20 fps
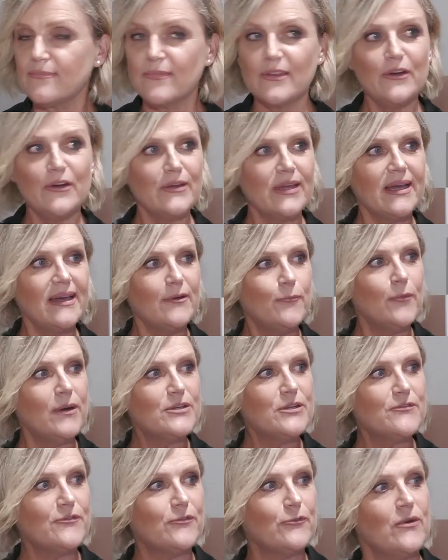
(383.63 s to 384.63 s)
Okay,
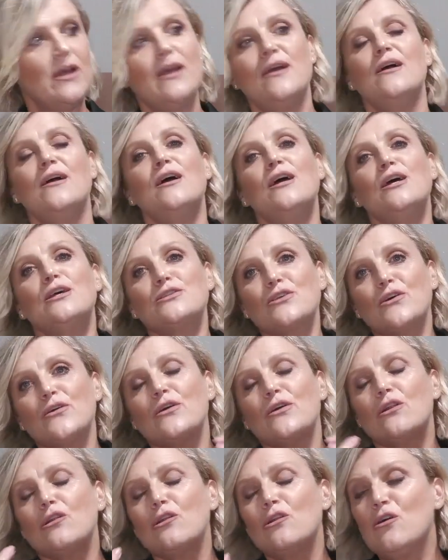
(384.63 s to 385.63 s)
wonderful.
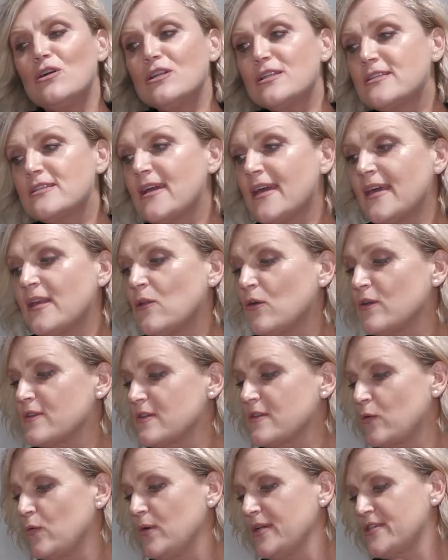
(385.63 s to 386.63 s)
So lots and
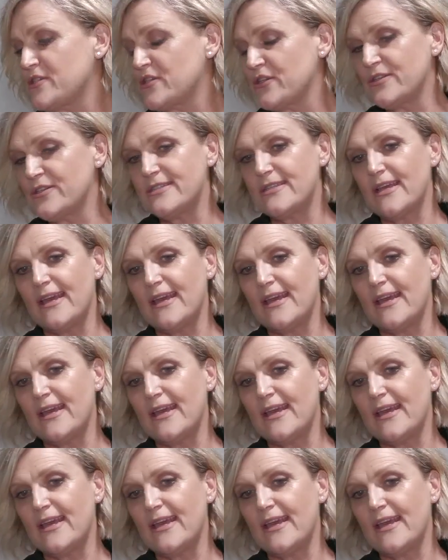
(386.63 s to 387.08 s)
lots of questions,